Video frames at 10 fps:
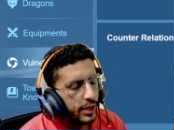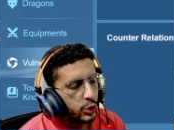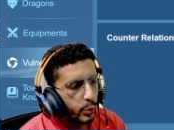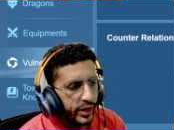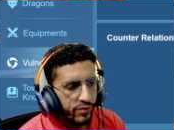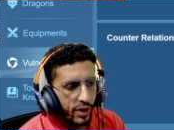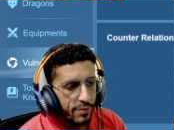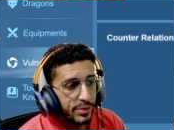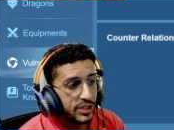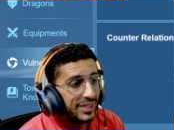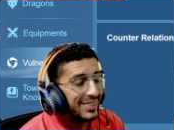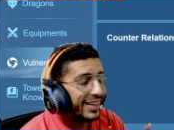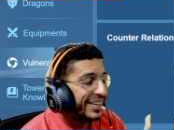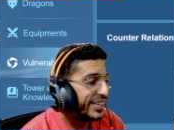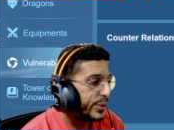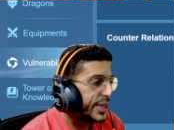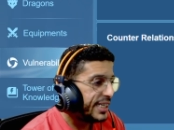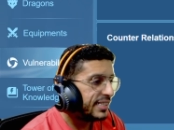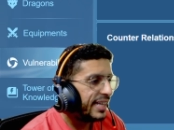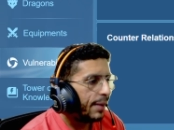25%
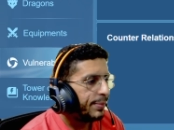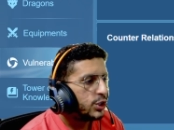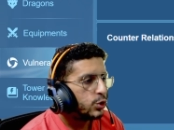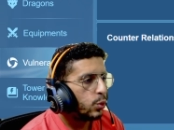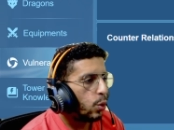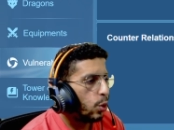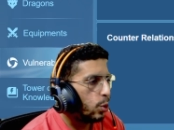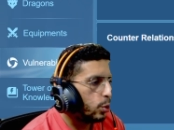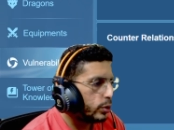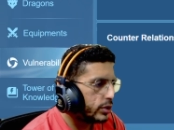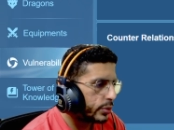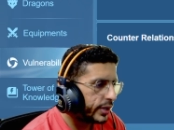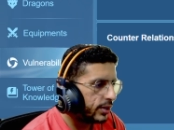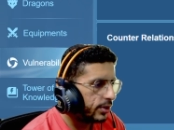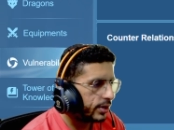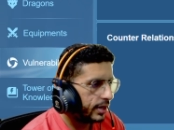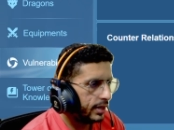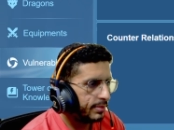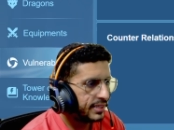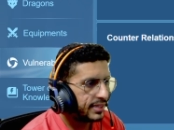increased damage to all the regular
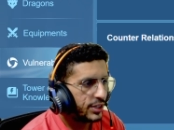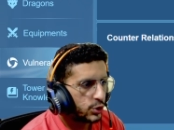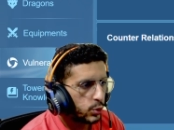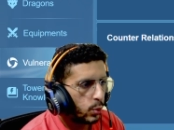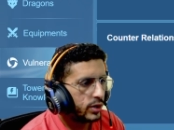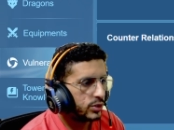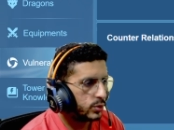elements, and so on.